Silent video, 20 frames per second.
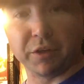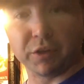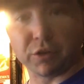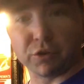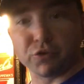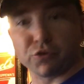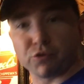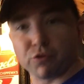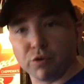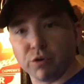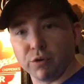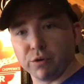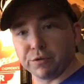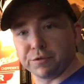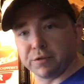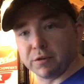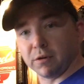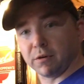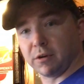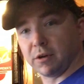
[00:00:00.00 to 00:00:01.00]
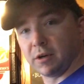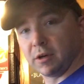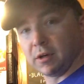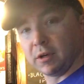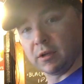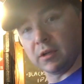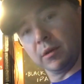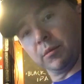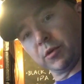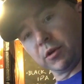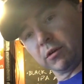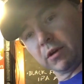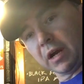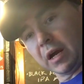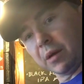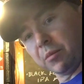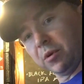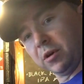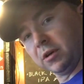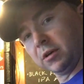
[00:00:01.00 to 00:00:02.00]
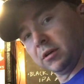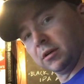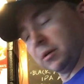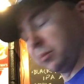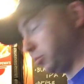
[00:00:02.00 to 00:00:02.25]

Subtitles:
to control. So, I'm going to grab a